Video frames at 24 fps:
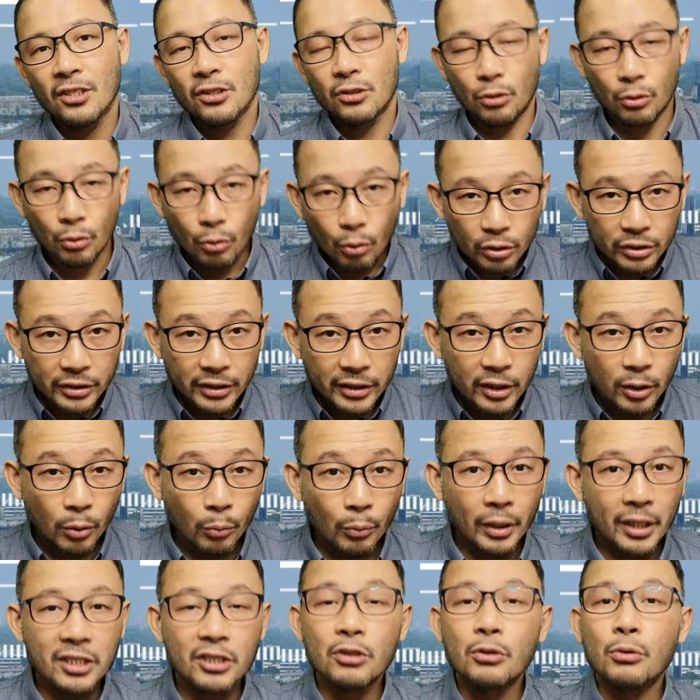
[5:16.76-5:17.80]
So those are the
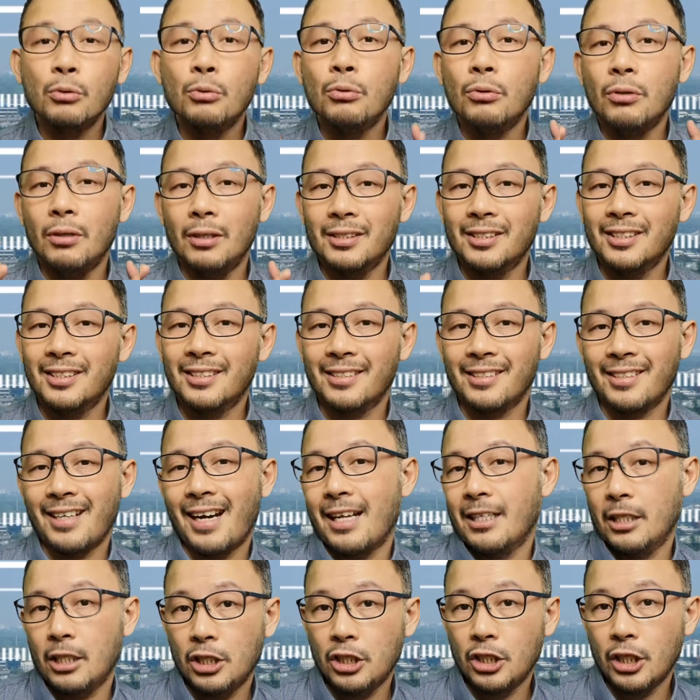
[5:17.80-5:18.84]
ways to
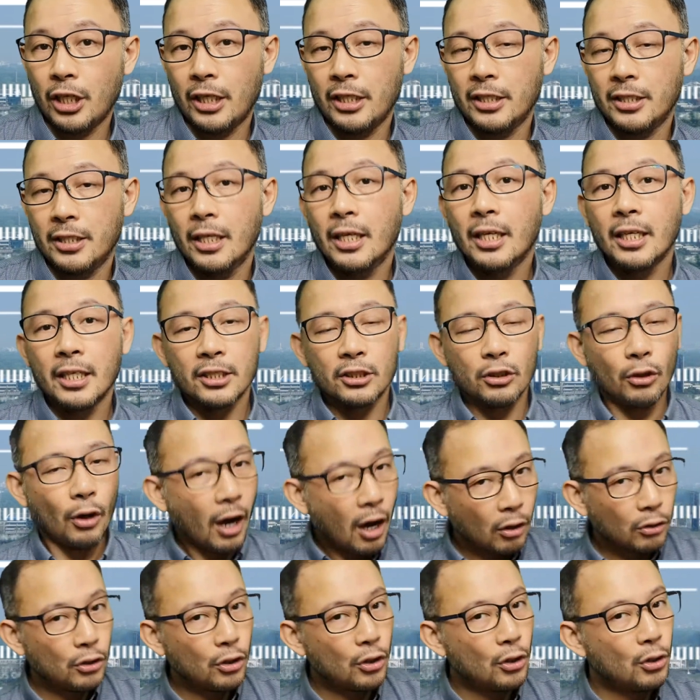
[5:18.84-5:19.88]
strategize. So how
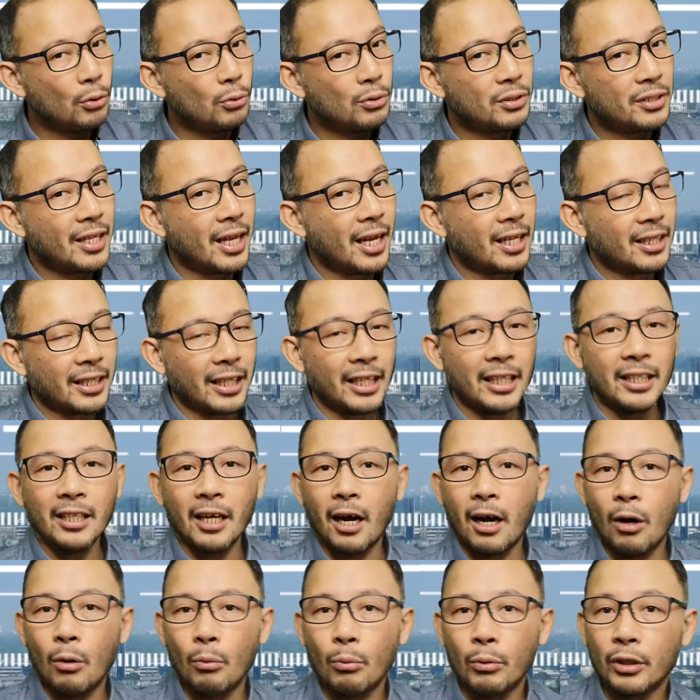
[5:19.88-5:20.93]
do you use that in
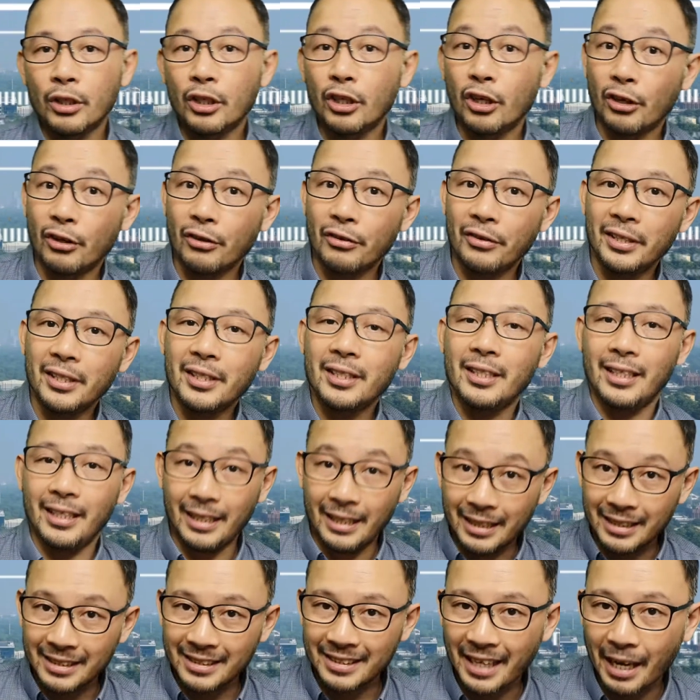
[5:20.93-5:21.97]
our current
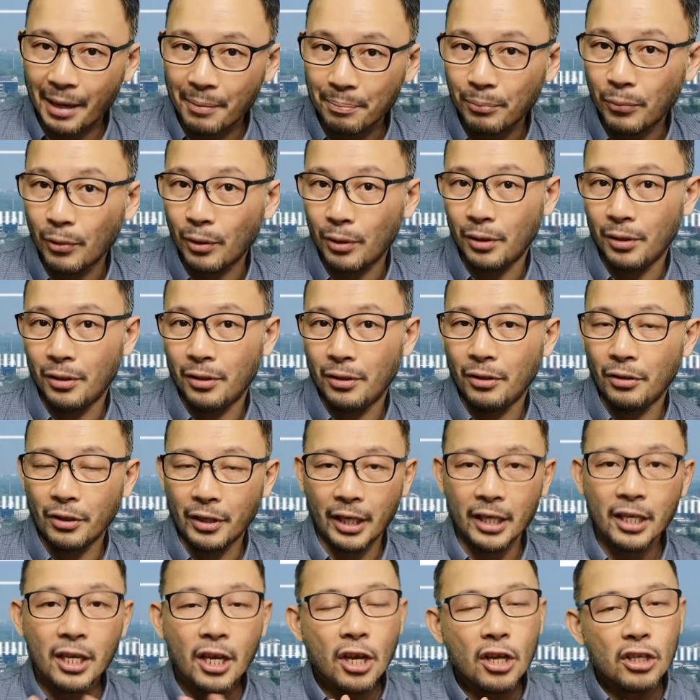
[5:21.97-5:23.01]
example?
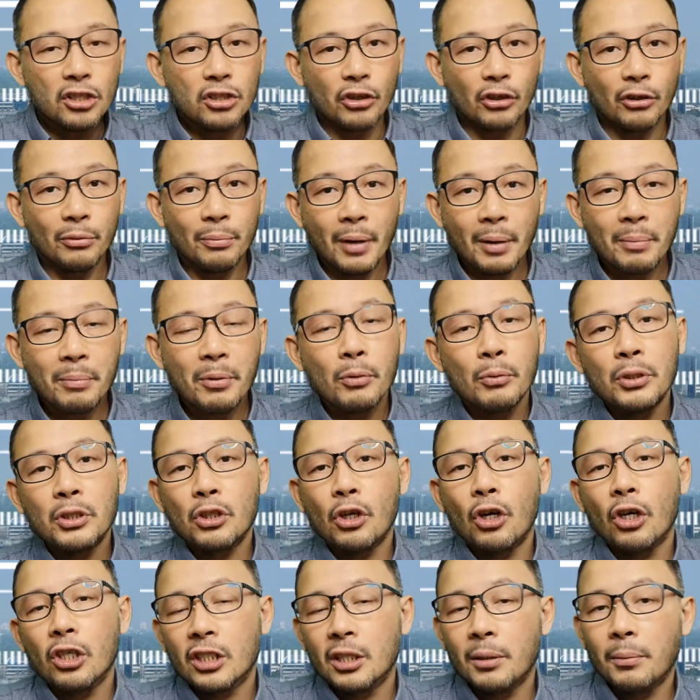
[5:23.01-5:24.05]
Okay. So remember we
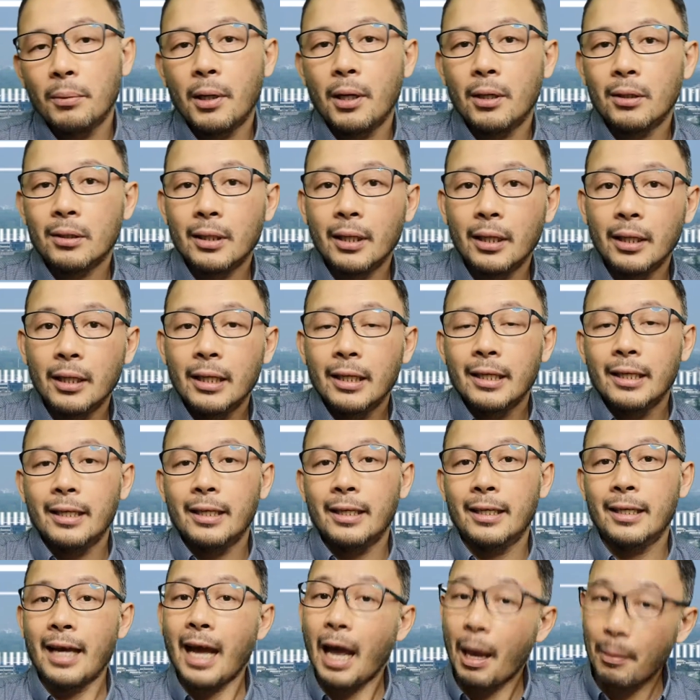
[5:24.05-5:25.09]
talked about
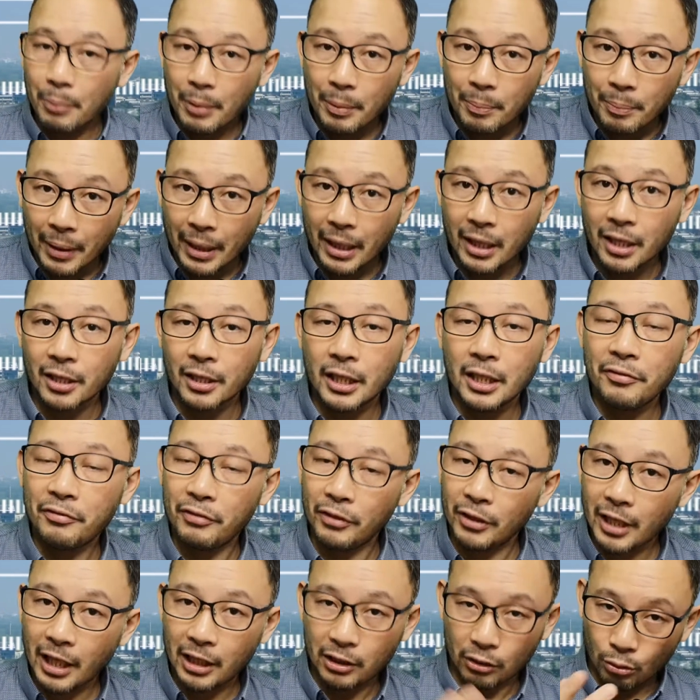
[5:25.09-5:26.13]
Happy Bakery. If you'd
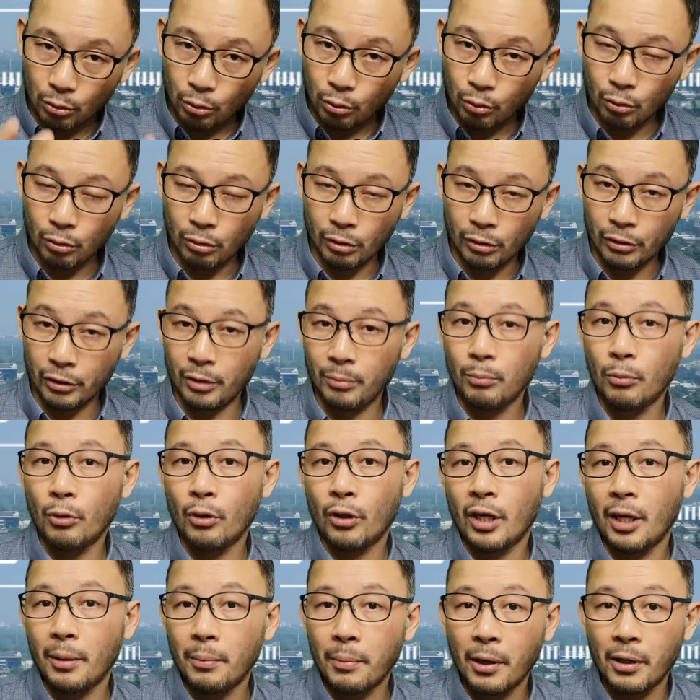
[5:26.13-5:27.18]
like to learn more
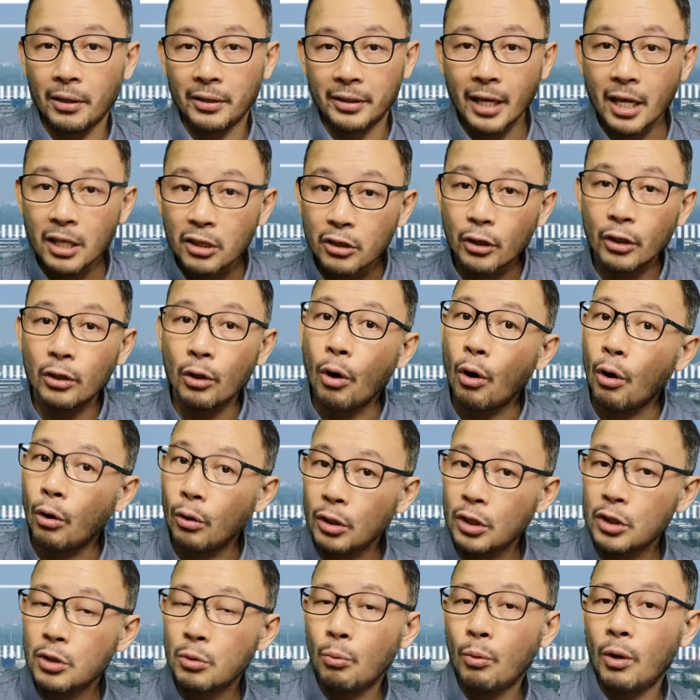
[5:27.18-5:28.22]
about that, you can
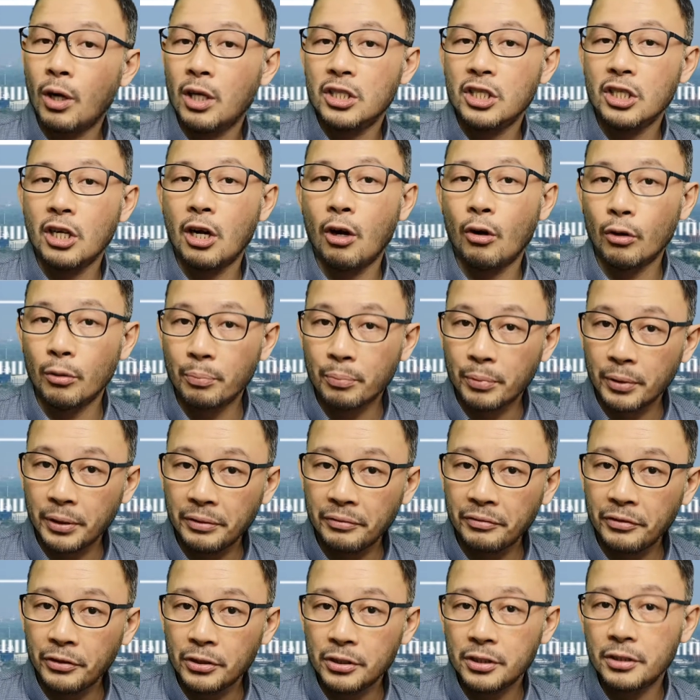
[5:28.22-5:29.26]
always watch our
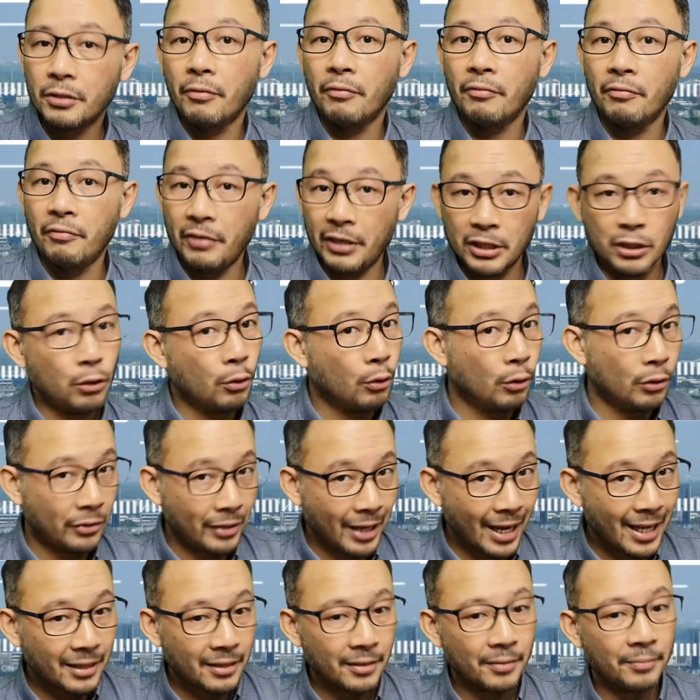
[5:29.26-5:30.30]
previous video on
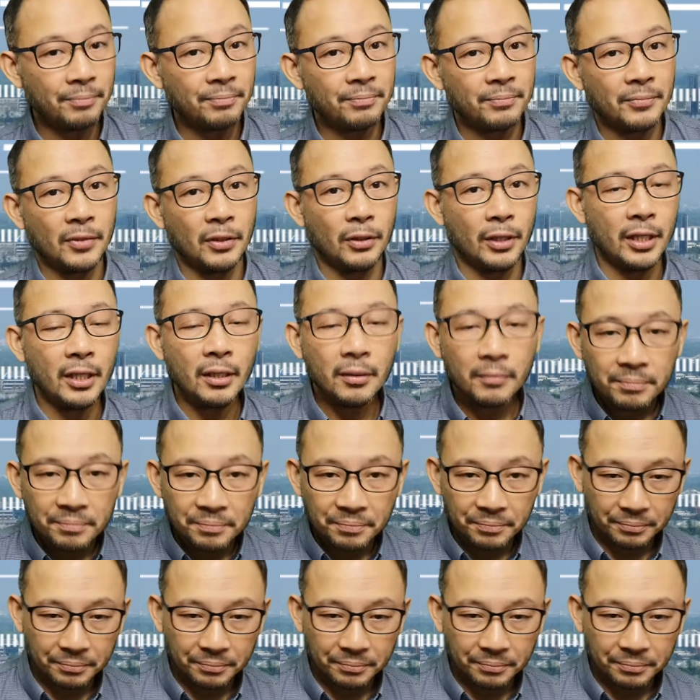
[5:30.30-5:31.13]
that. Okay.